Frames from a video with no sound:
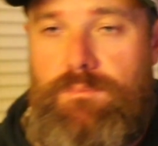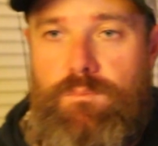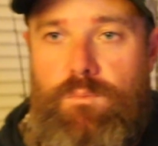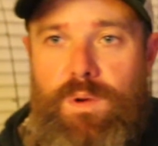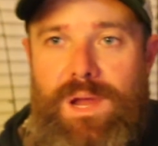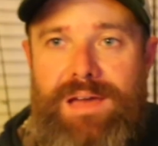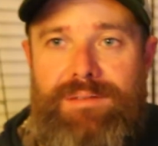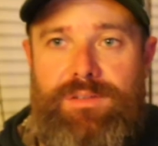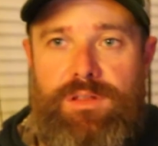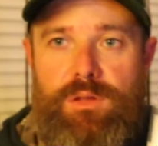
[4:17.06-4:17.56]

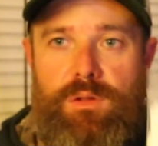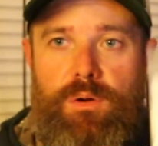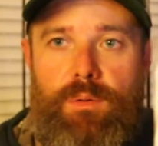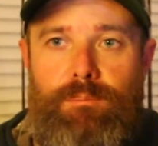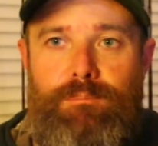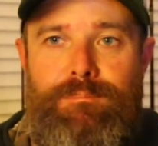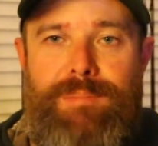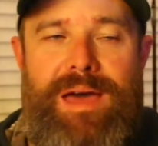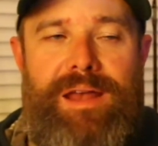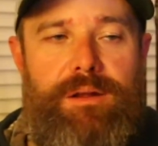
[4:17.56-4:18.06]
We have a
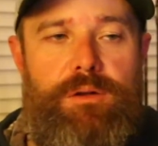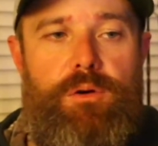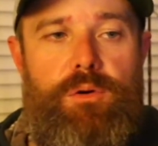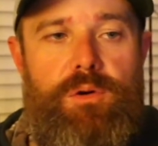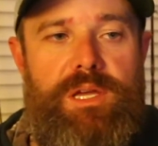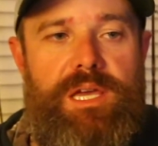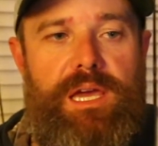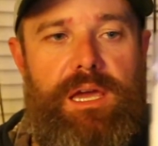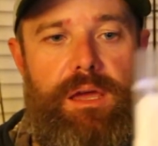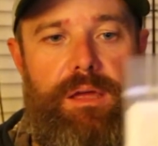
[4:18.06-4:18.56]
little medical
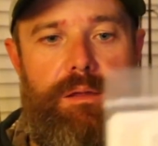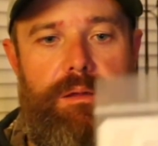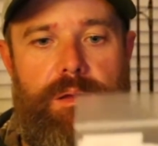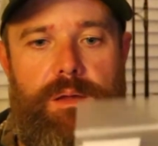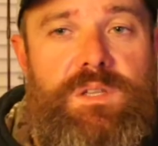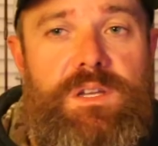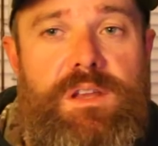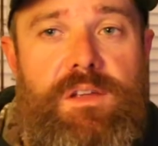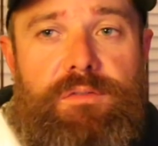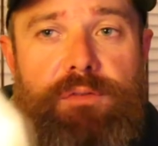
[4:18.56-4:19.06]
kit.
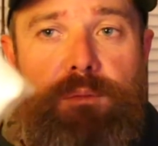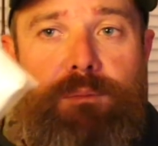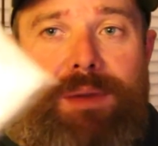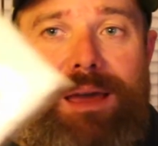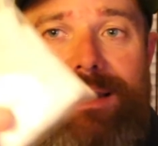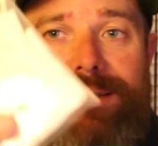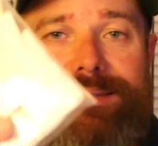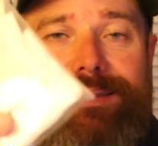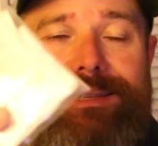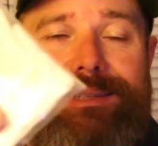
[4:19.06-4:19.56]
The different
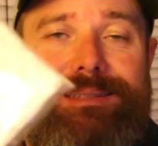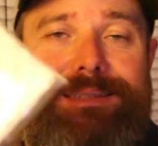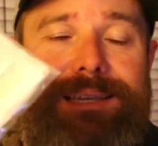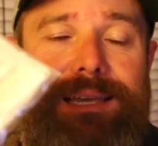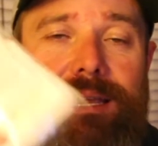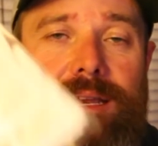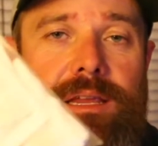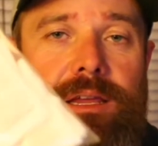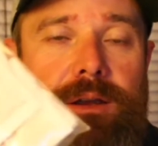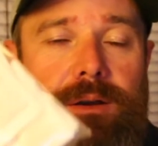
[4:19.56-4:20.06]
medicines
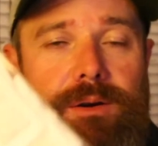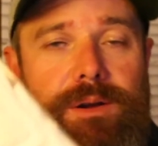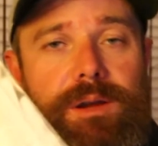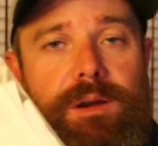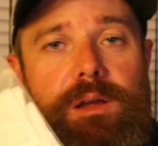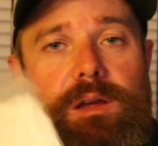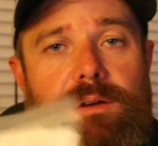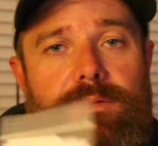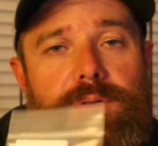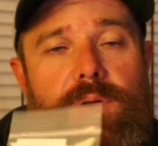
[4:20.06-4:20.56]
in here are
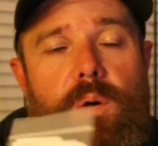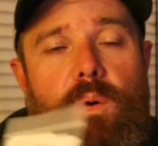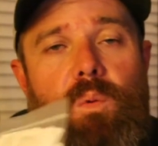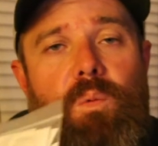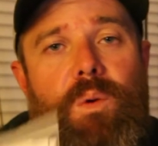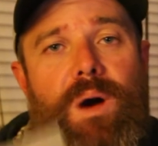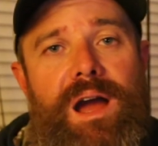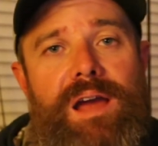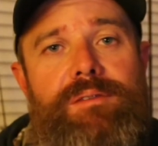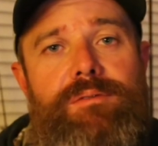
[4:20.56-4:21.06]
going to cover a
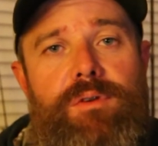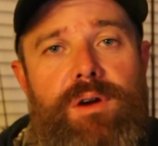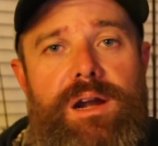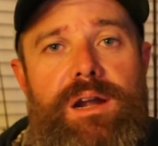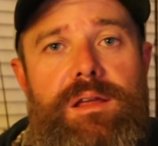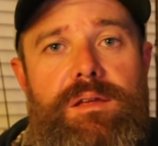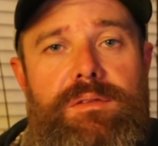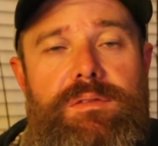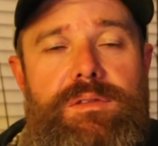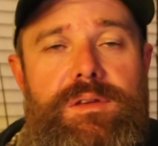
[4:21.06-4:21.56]
wide
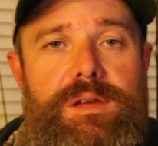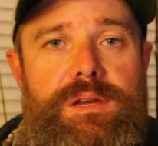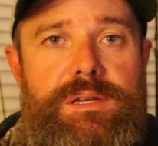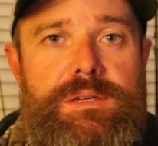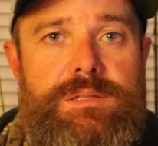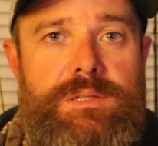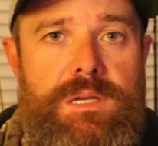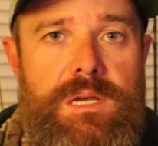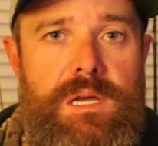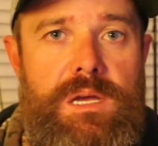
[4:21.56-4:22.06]
variety of
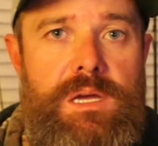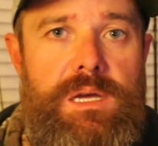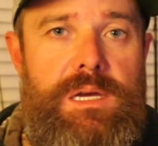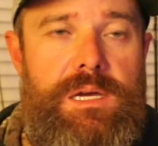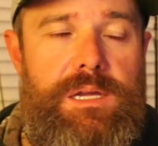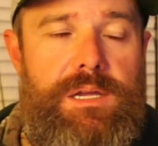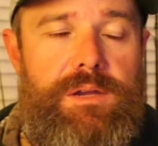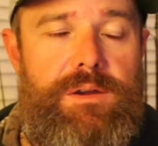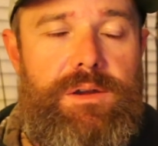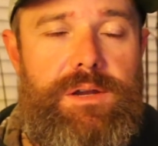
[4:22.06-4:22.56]
things.
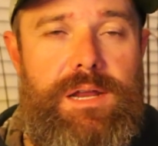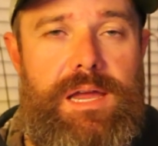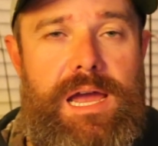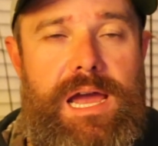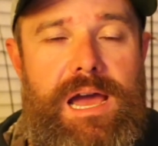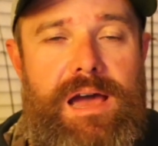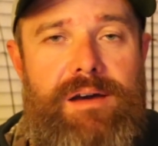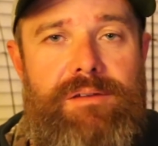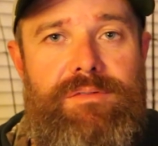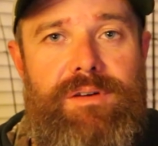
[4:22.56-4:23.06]
You're going to
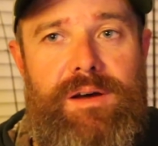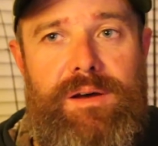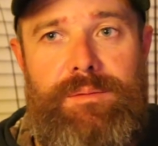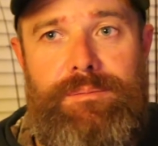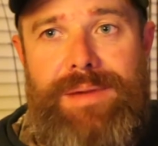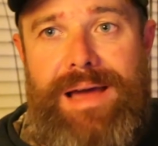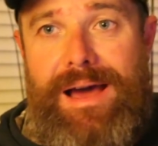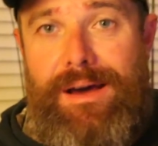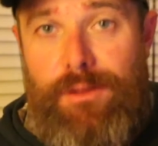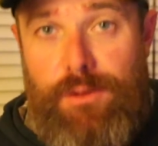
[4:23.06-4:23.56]
have
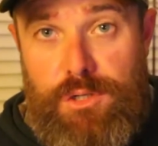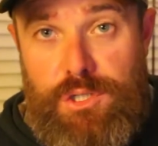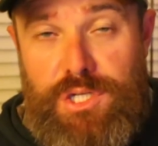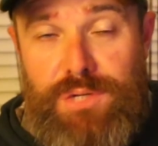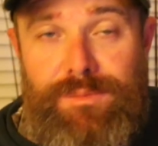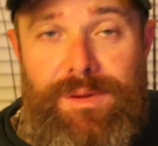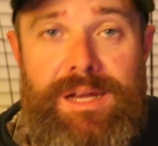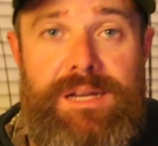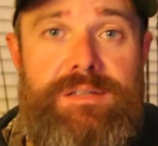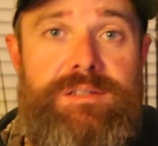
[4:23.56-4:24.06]
allergy
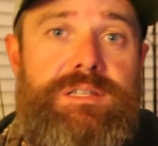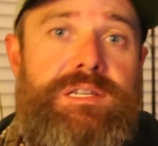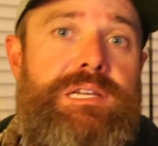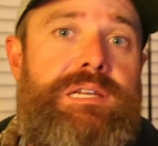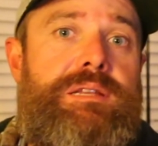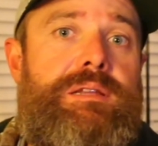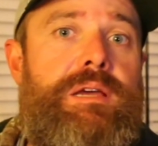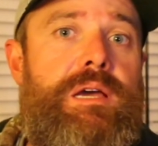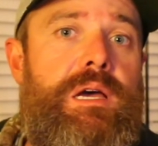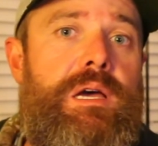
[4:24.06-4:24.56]

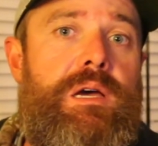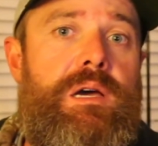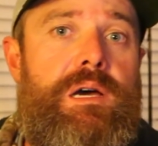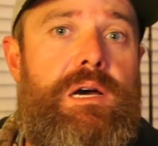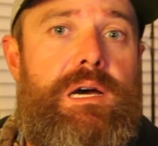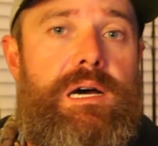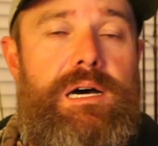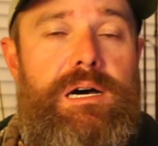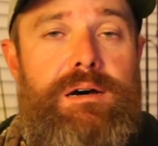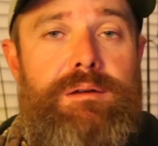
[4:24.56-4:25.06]
medicine,
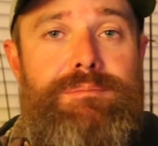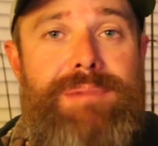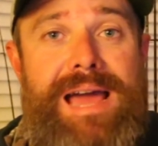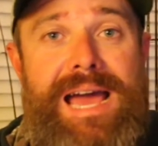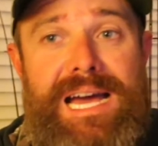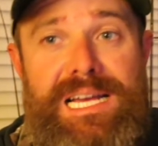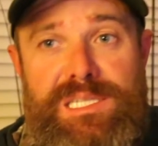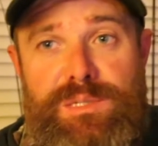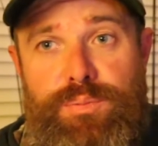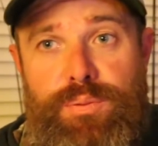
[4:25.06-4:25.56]

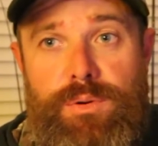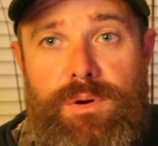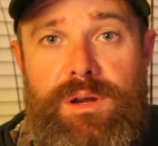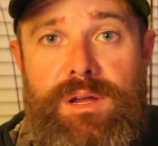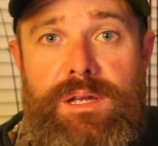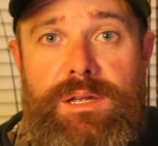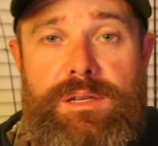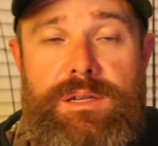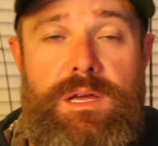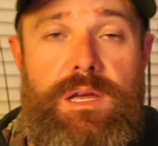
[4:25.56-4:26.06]

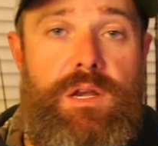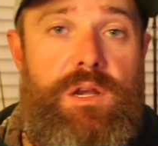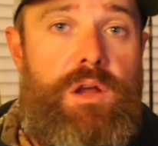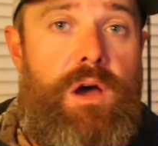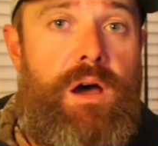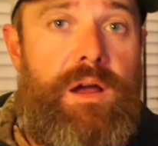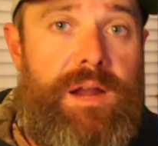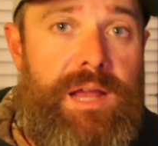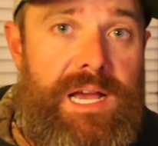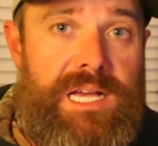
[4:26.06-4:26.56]
aspirin,
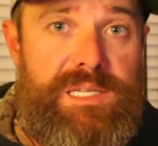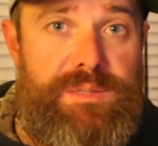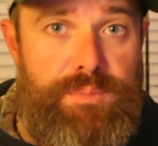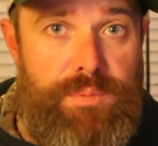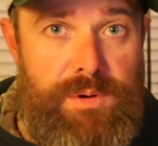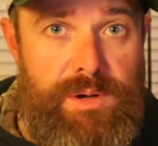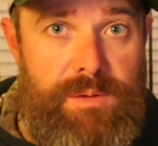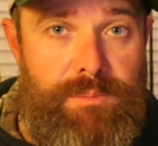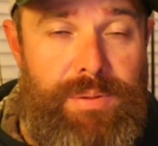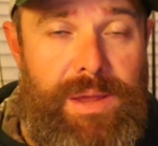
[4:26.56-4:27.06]

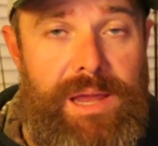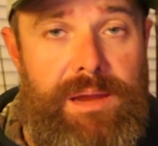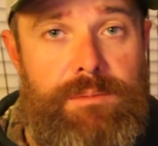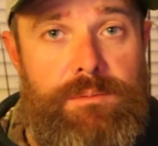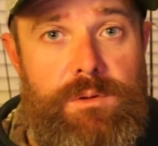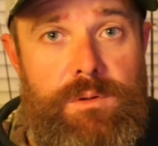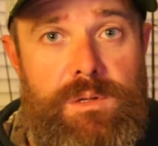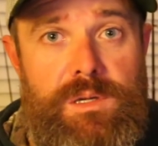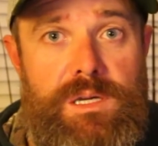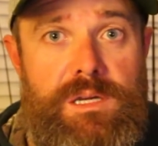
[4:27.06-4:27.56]
non-aspirin, pain
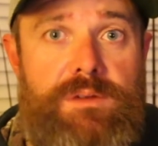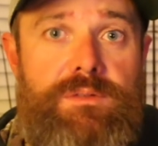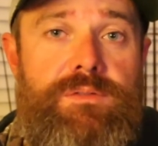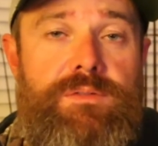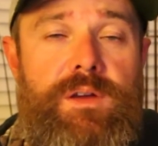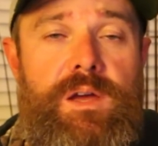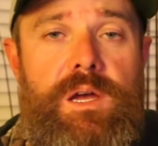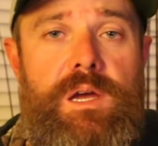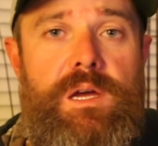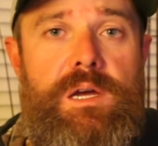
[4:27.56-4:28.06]

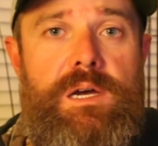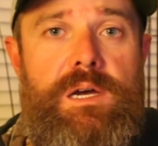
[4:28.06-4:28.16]
relief,